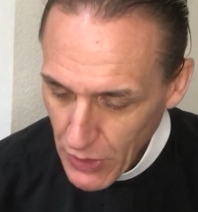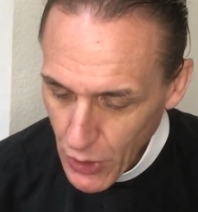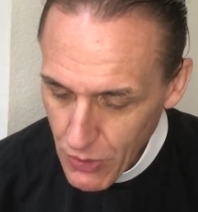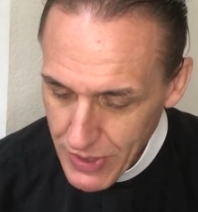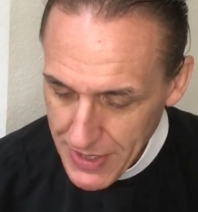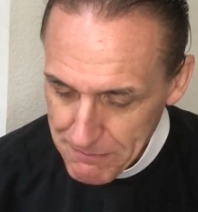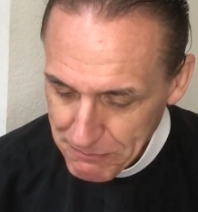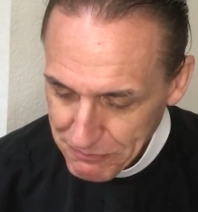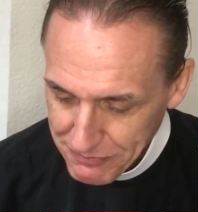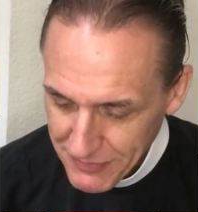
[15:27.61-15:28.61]
Hurry,
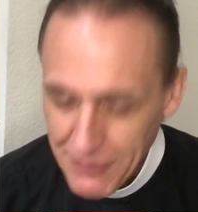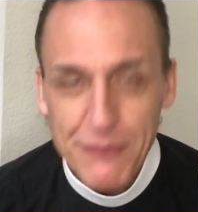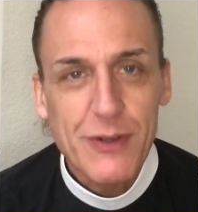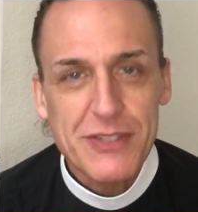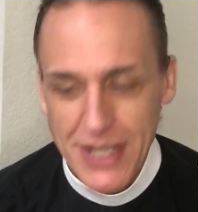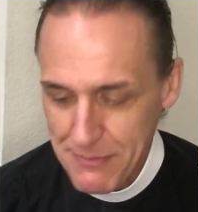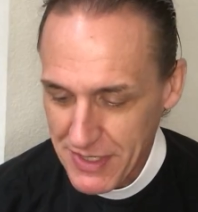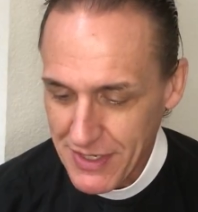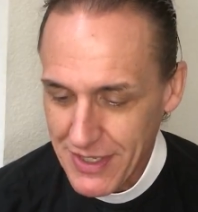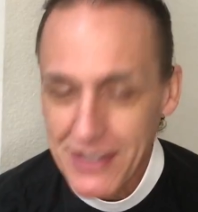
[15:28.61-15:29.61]
verse, I
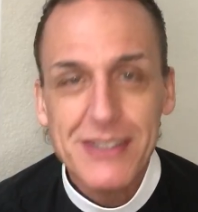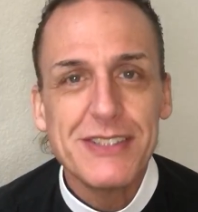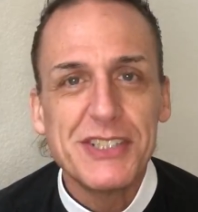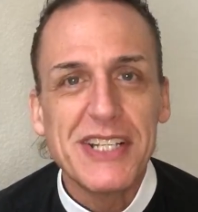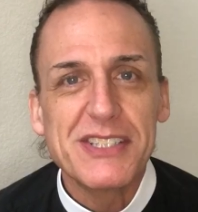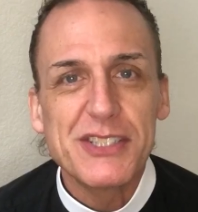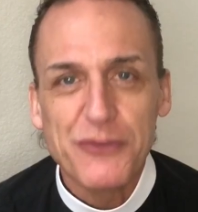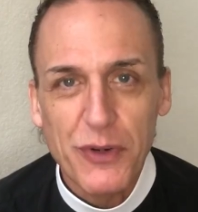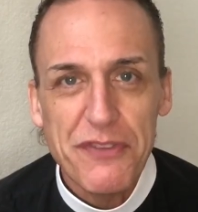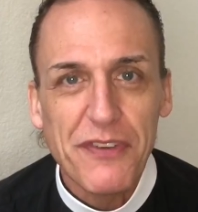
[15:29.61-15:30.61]
am uh, Genesis
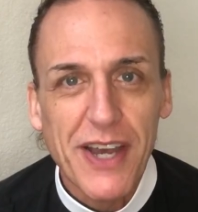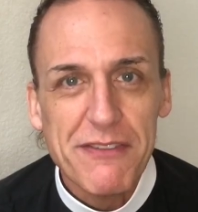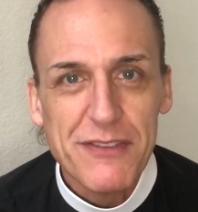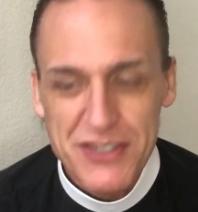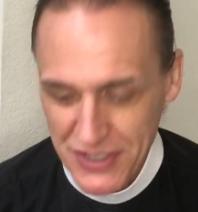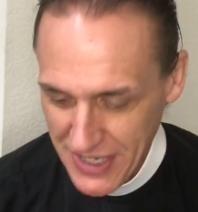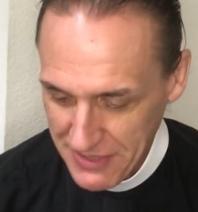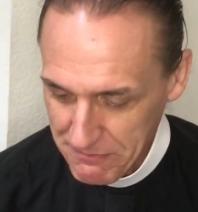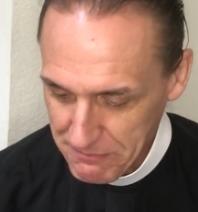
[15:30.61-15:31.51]
45, verse 9.